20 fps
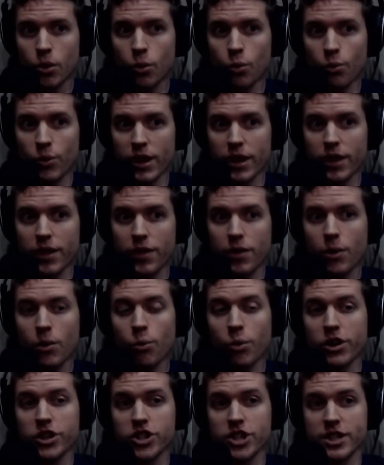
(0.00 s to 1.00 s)
with
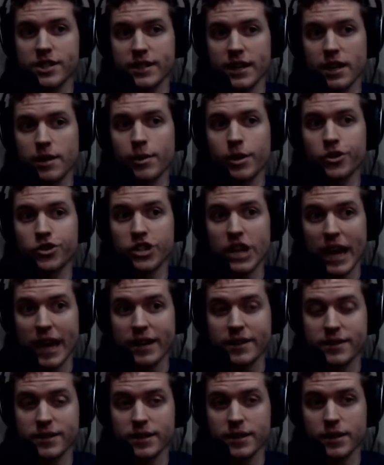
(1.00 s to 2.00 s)
what she said about
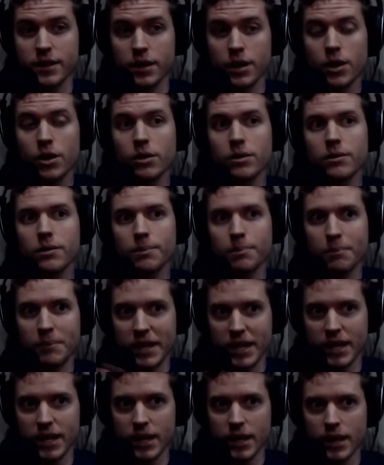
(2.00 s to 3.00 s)
Jackson,
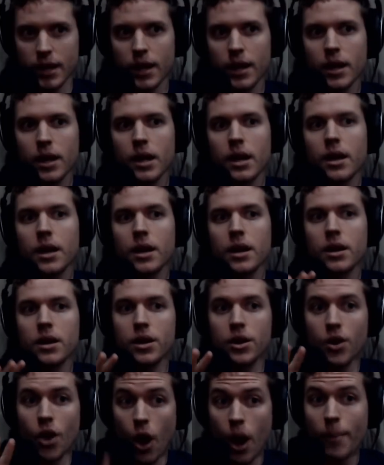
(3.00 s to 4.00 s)
Mickey,
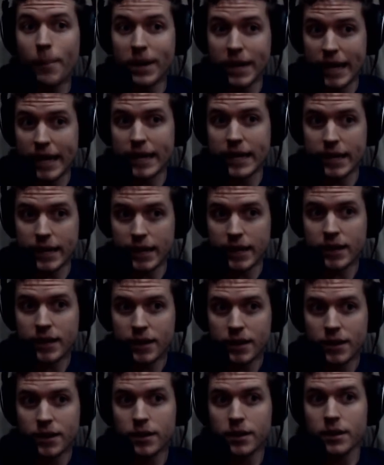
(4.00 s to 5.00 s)
nominating
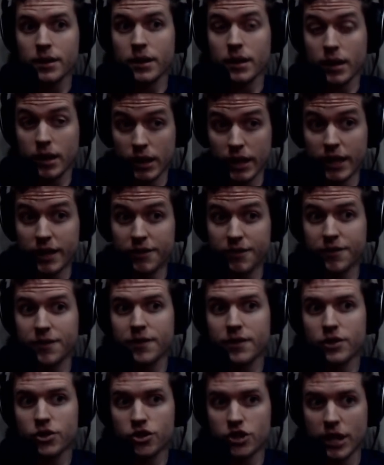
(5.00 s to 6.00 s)

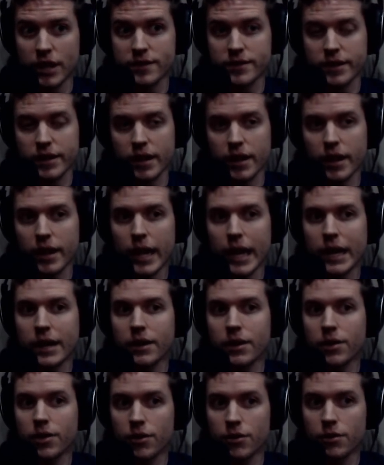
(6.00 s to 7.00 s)
Cliff Jessica
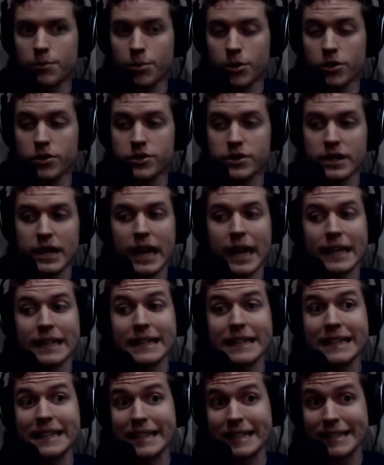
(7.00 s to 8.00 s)
and a third person at
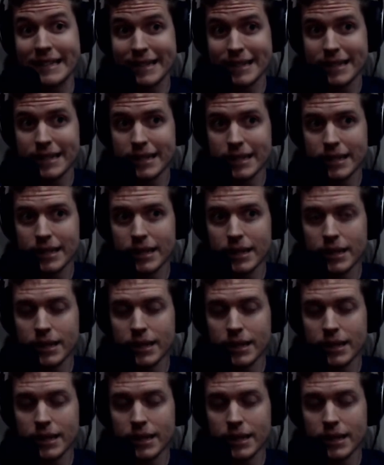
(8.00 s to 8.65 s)
least,